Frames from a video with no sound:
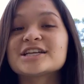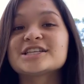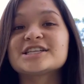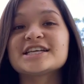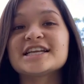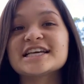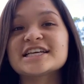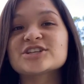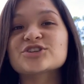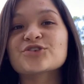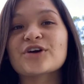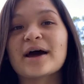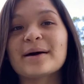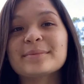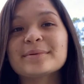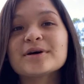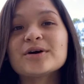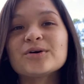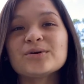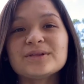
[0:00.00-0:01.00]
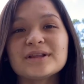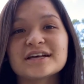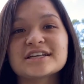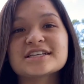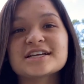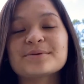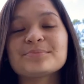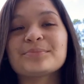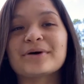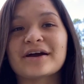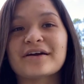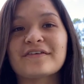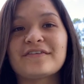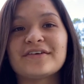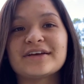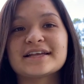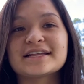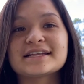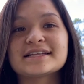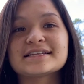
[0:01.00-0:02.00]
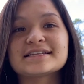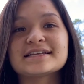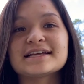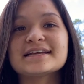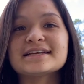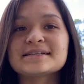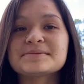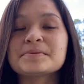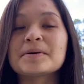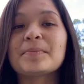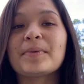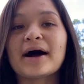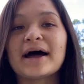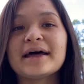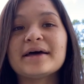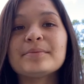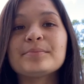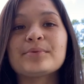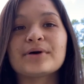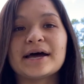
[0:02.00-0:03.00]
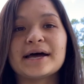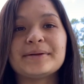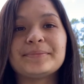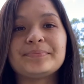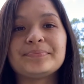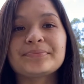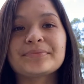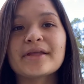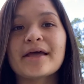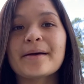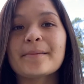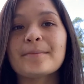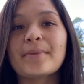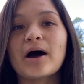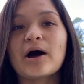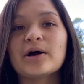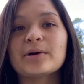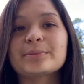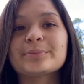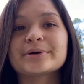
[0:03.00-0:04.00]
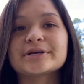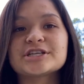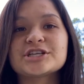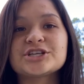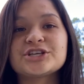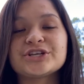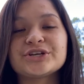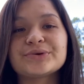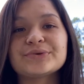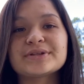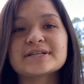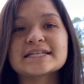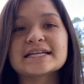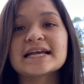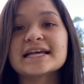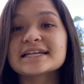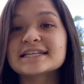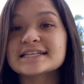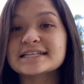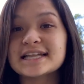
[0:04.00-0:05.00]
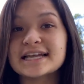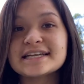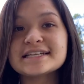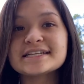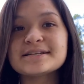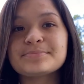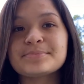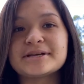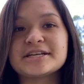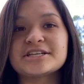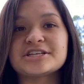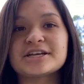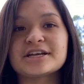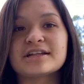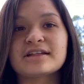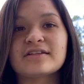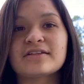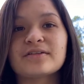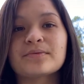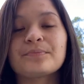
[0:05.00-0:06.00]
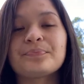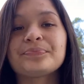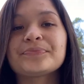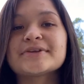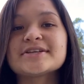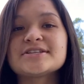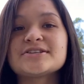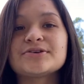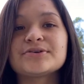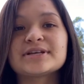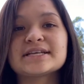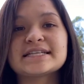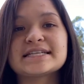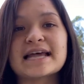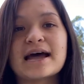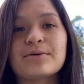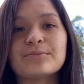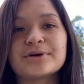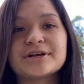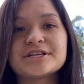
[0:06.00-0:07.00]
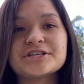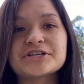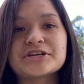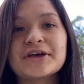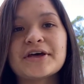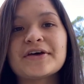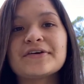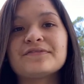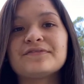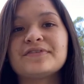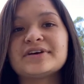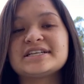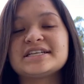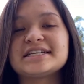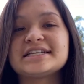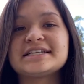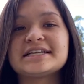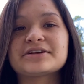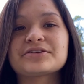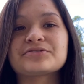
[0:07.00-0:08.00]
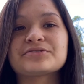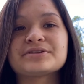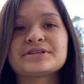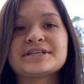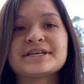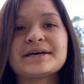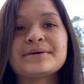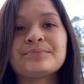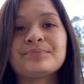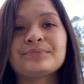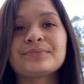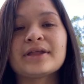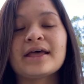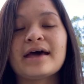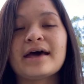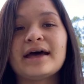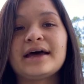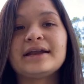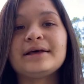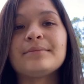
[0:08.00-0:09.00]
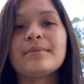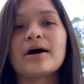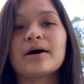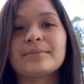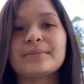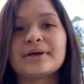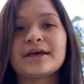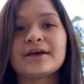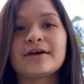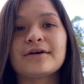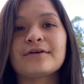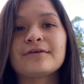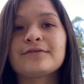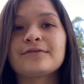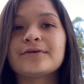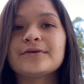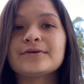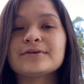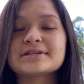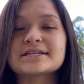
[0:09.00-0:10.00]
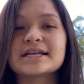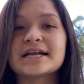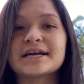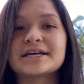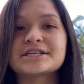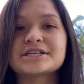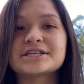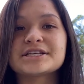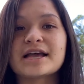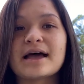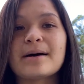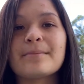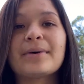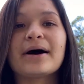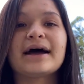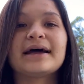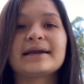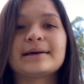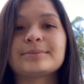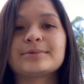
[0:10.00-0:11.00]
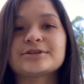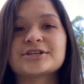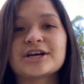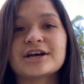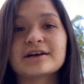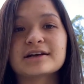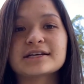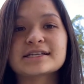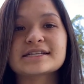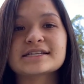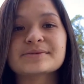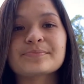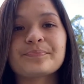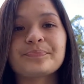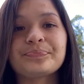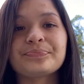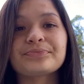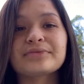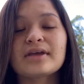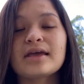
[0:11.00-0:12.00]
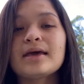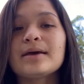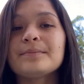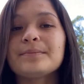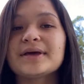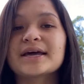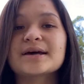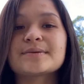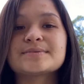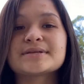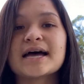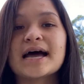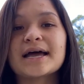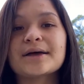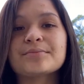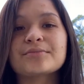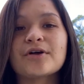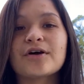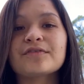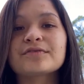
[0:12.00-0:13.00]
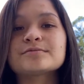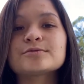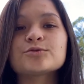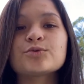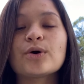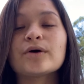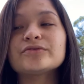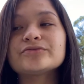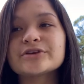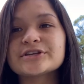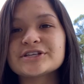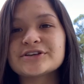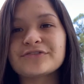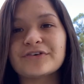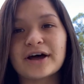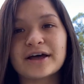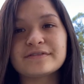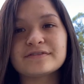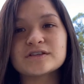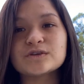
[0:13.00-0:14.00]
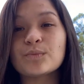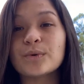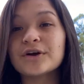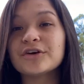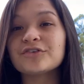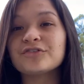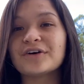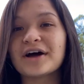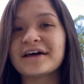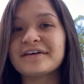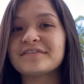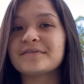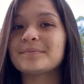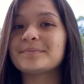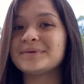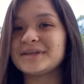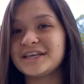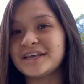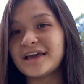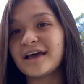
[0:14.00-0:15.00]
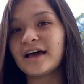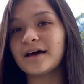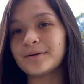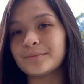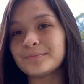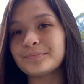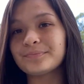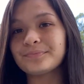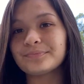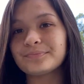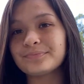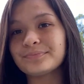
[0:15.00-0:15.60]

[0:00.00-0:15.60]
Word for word: Today's grab-and-go lunch and breakfast is papaya bread, power punch juice, sliced peaches, tuna sandwich, veggie sticks with dip, edamame, fruit slush, and pineapple chunks. Pickup times are from 12:25 to 1:05 p.m.